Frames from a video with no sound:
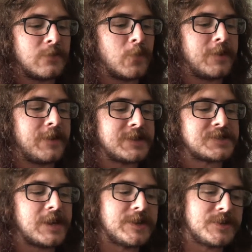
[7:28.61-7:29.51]
where they
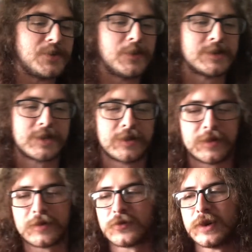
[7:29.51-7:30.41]
signed to Tyler
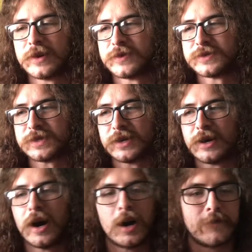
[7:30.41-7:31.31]
the Creator's
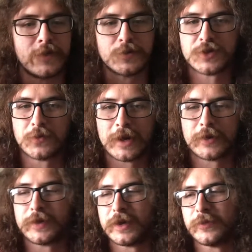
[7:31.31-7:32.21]
Odd Future
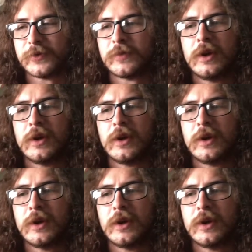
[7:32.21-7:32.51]
record label,